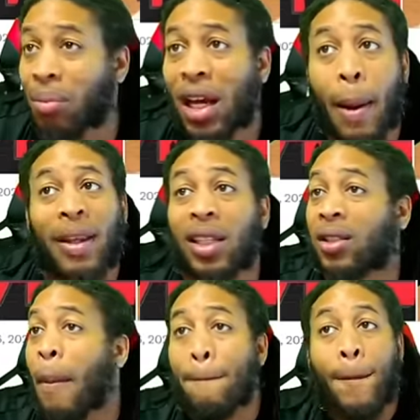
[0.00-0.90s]
man,
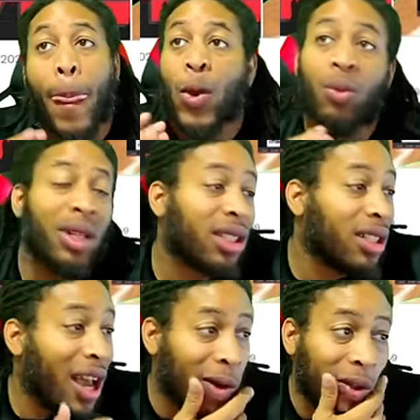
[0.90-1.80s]
listen. You missing
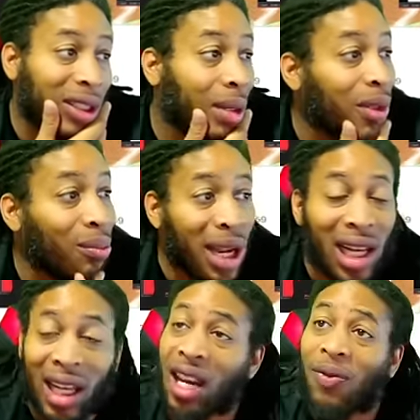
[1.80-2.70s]
out on something,
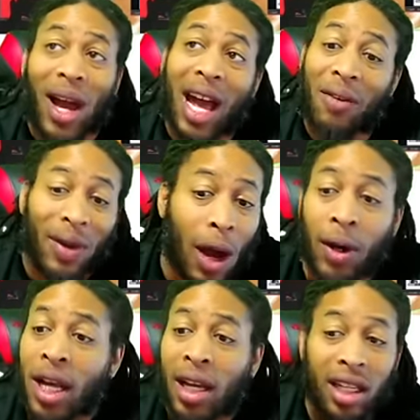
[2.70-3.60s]
man. Lay five out.
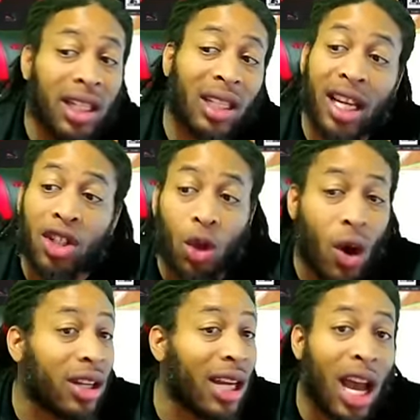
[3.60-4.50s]
He's Lay
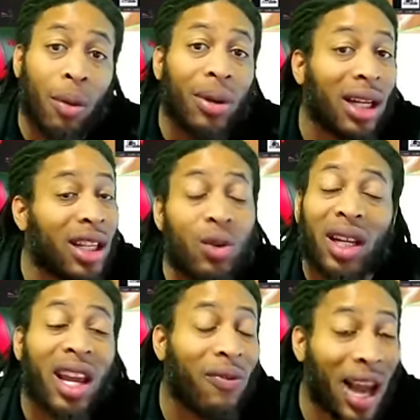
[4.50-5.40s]
Jordan now, but he was
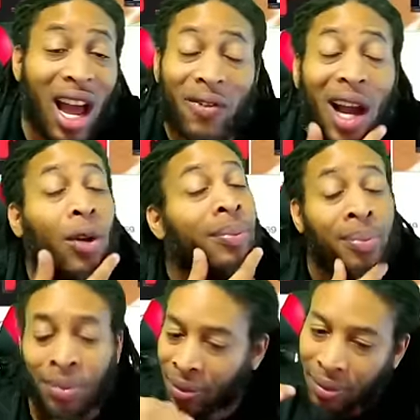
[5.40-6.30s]
Lay five out.
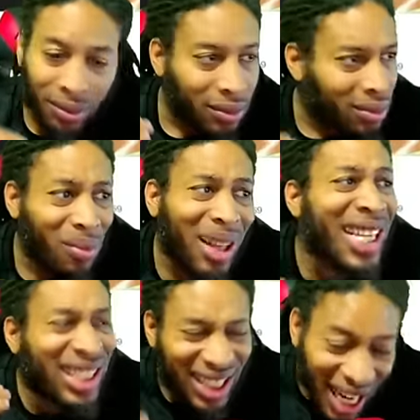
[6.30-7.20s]

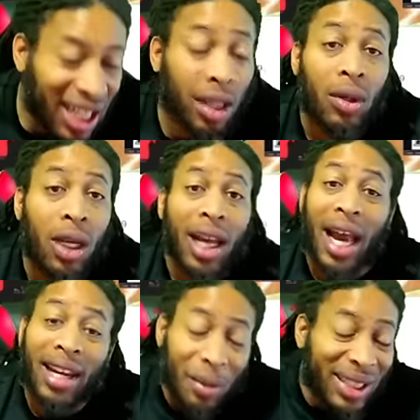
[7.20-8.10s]
It's killing.
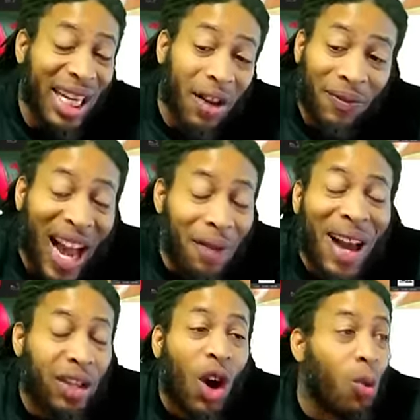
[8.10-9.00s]
And they be saying five
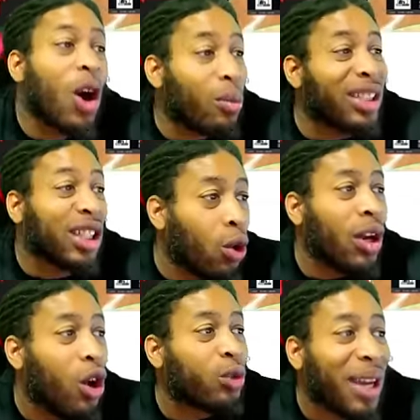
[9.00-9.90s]
out don't work, but
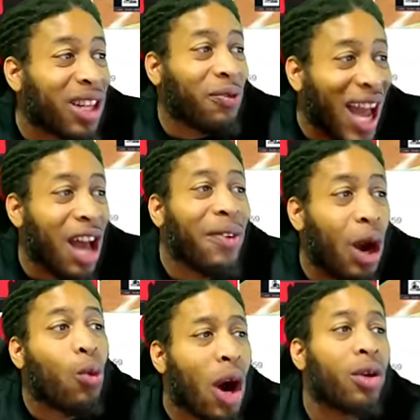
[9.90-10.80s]
JoeKnows make the five
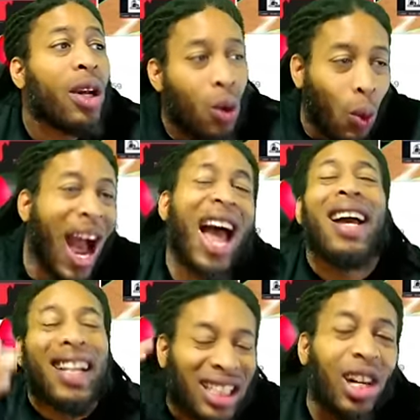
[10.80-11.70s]
out work. Why?
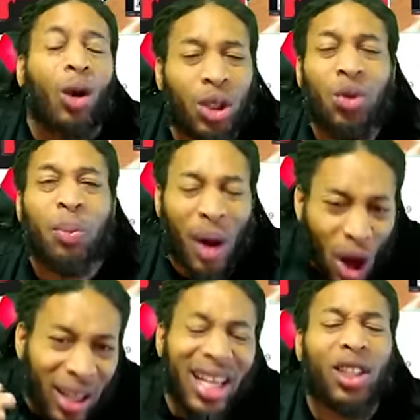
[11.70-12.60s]
Because he don't shoot the
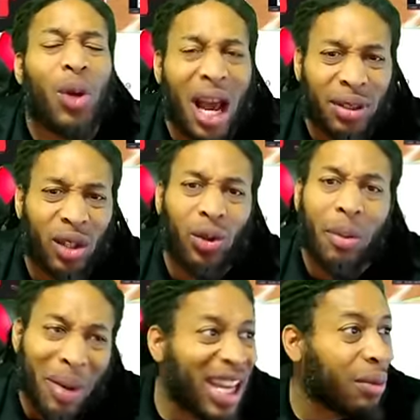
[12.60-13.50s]
ball unless you absolutely
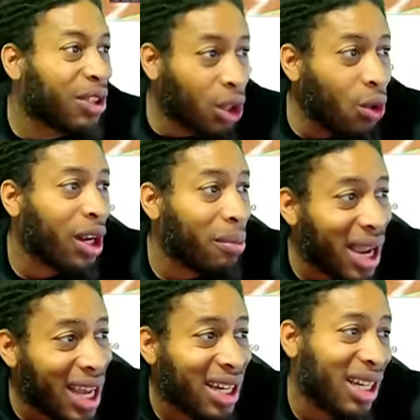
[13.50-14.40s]
make him shoot it,
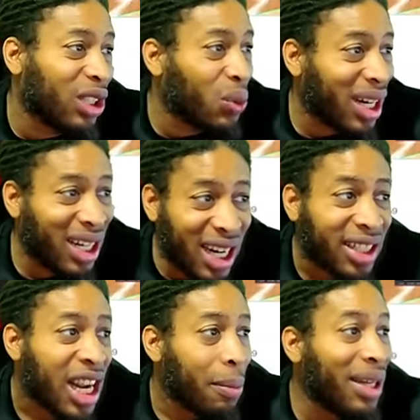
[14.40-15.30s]
man. It is what it is.
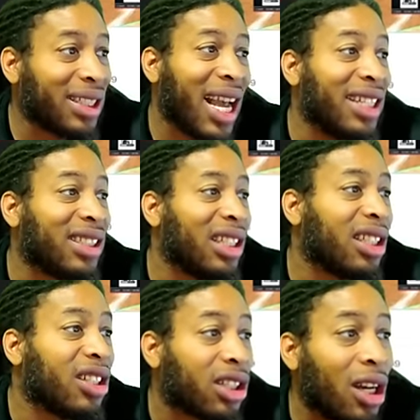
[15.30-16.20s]
But he said, hey, G G
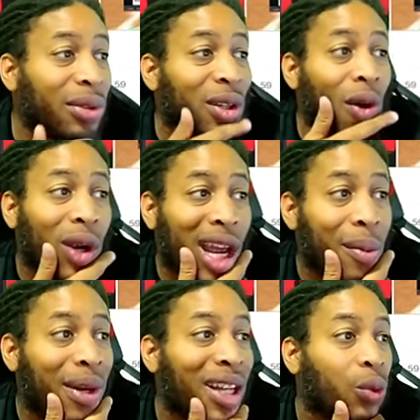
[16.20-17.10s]
to Sub-Zero
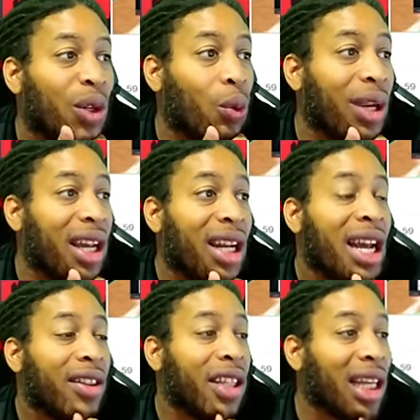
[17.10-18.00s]
Gaming as we win
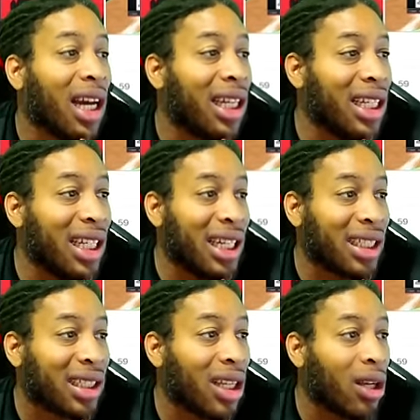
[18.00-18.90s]
the uh, E D
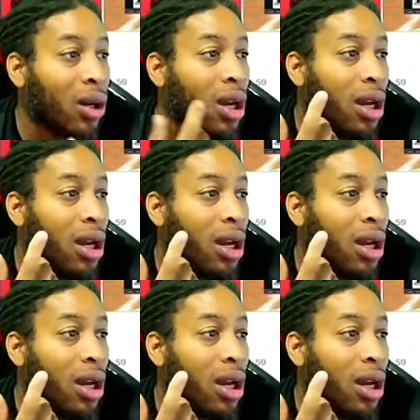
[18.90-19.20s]
S L